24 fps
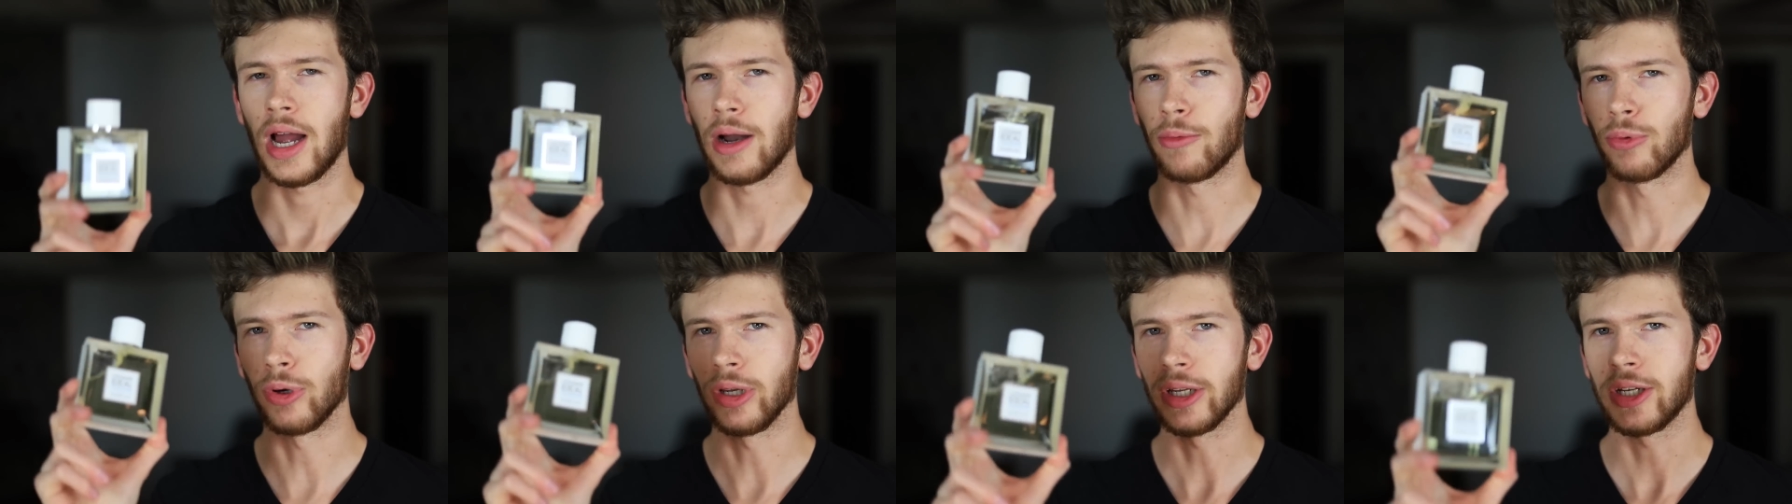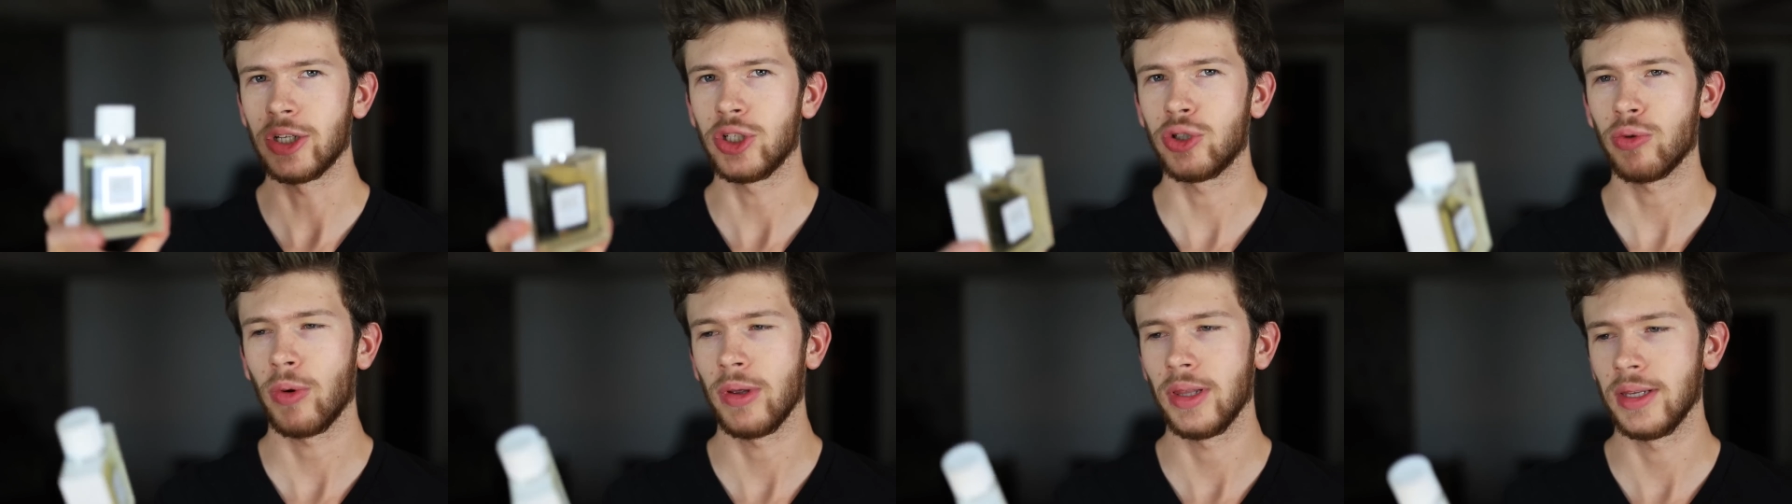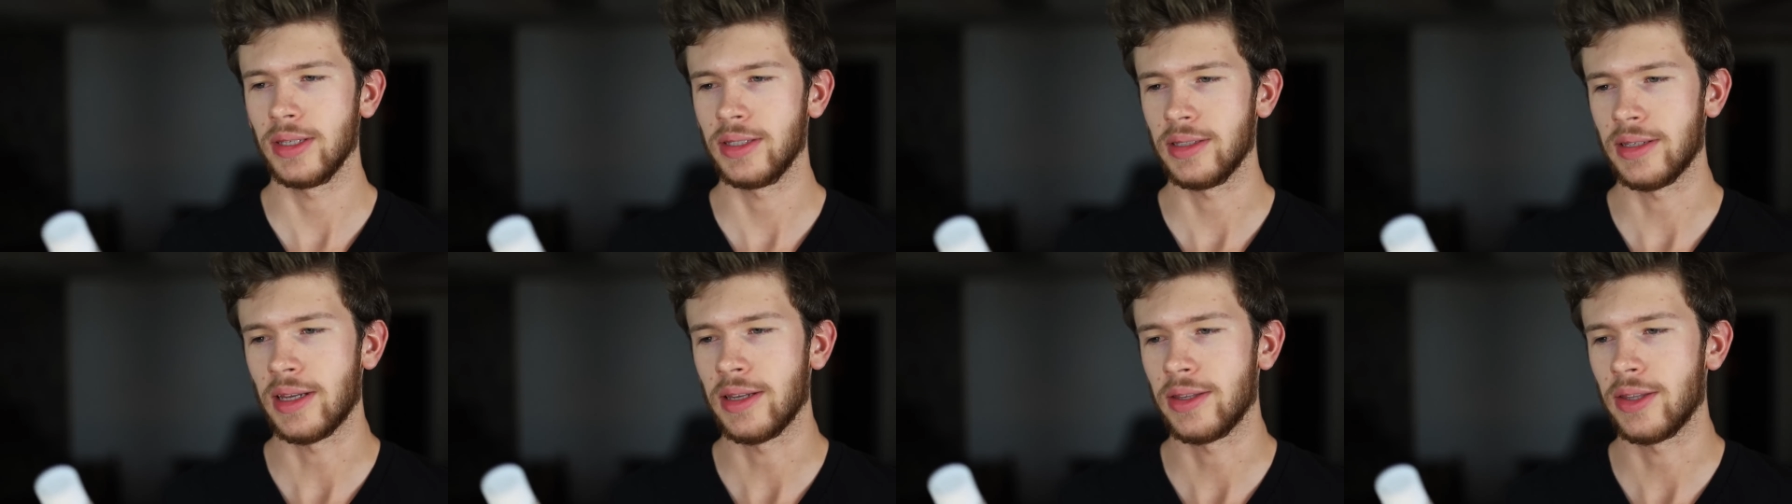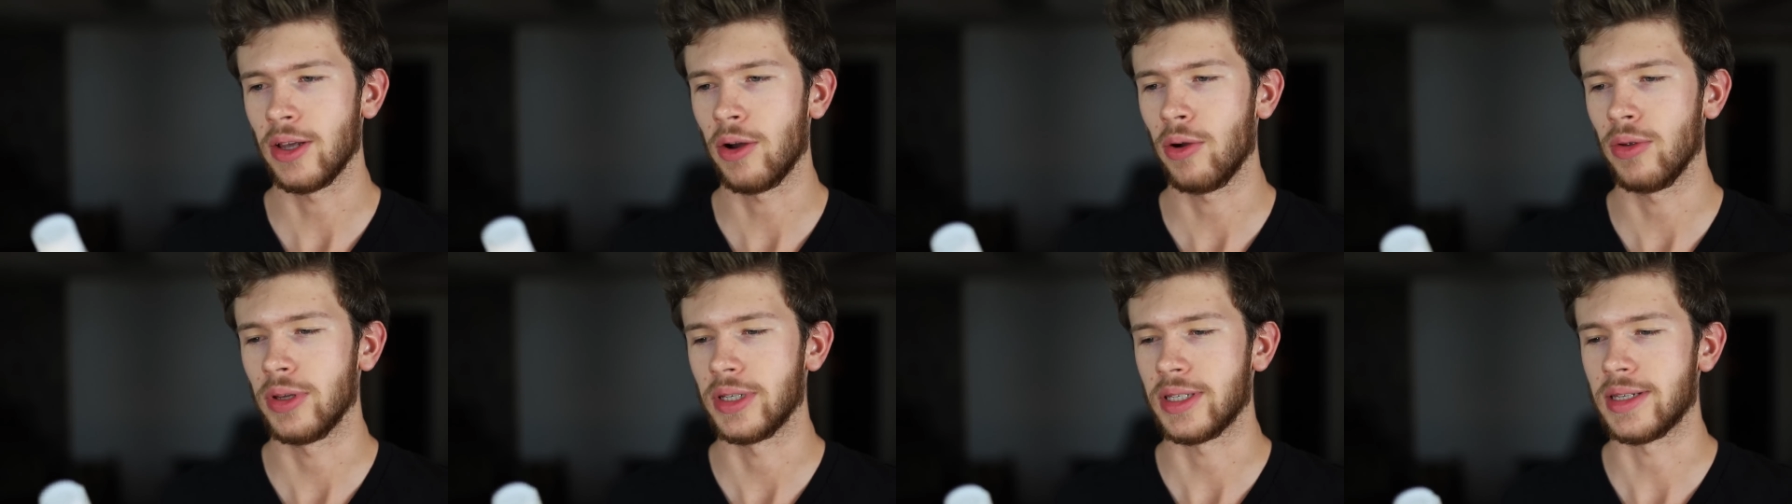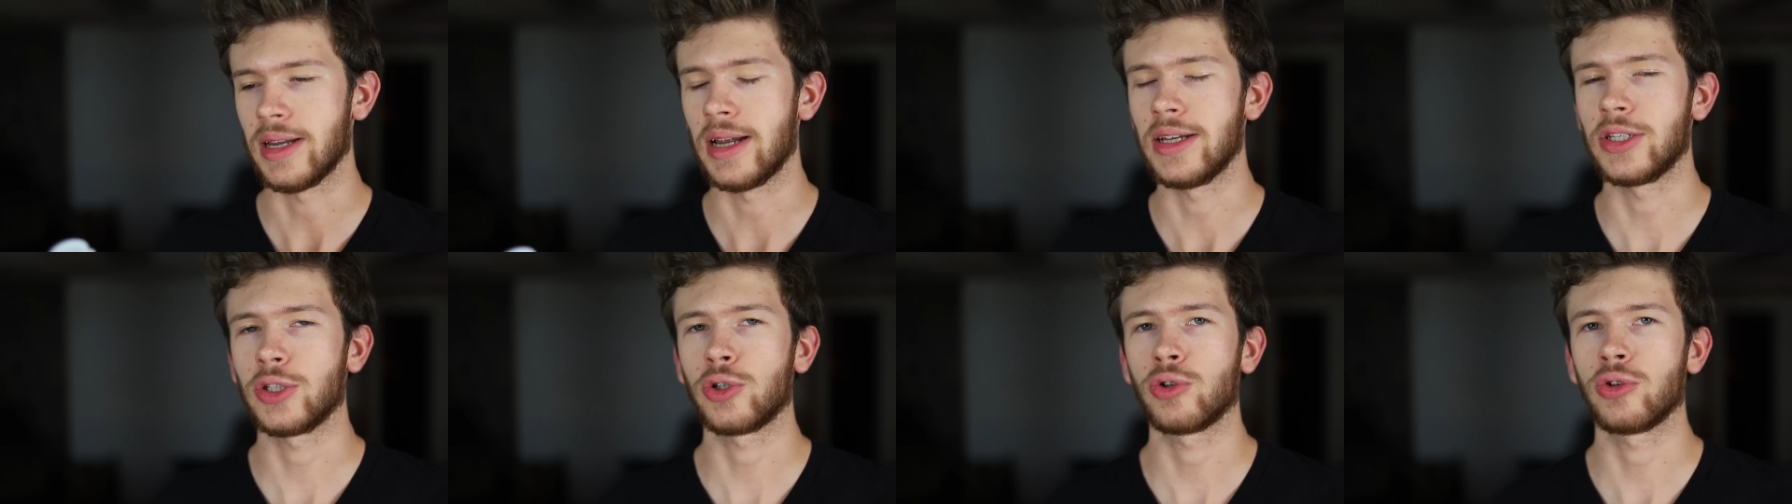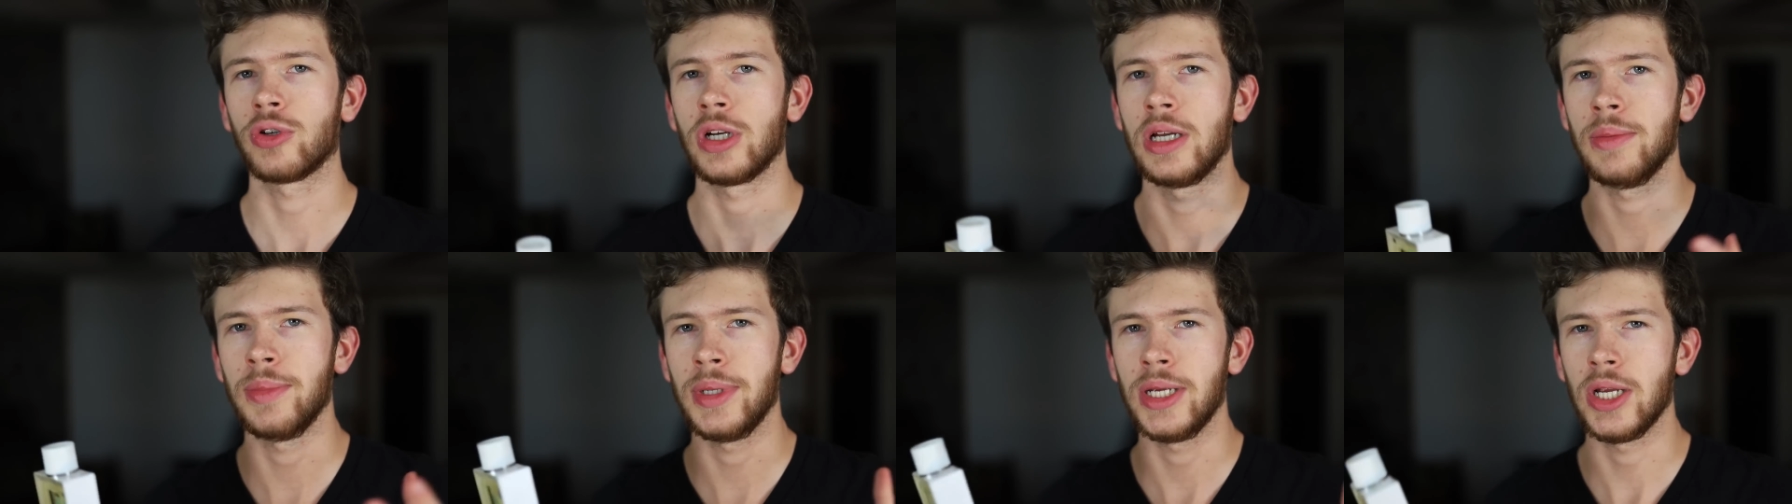I really enjoy this scent though, this nice
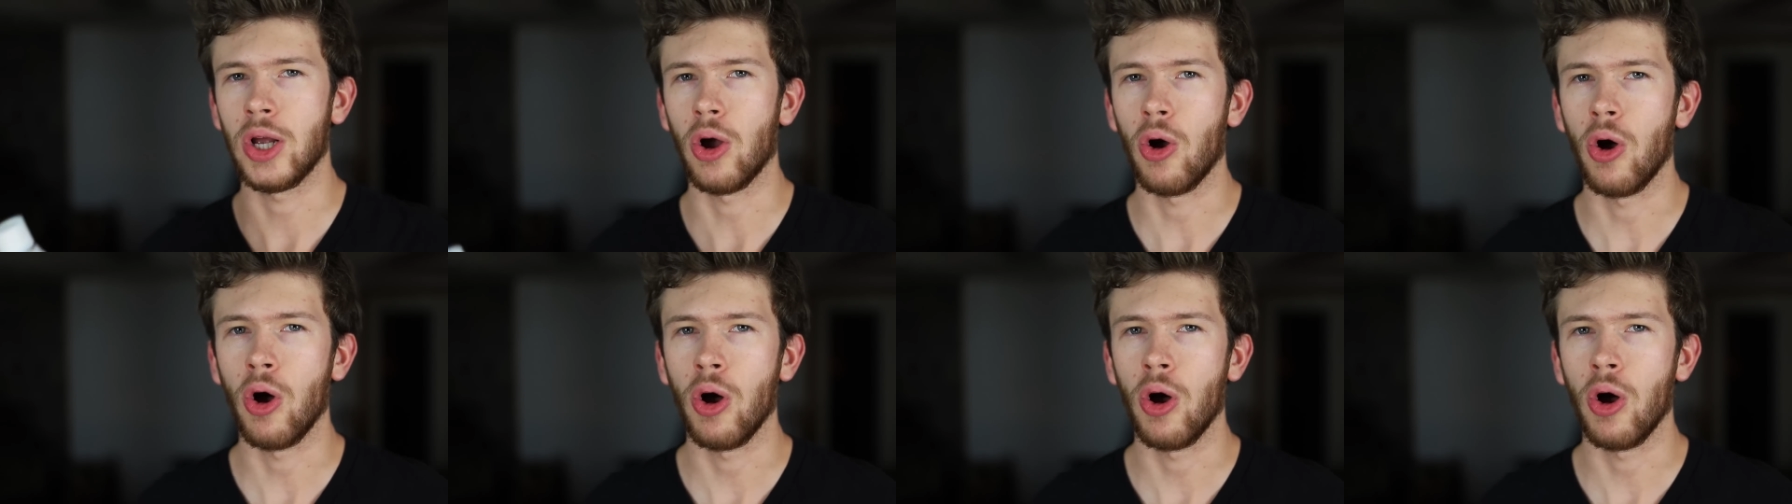creamy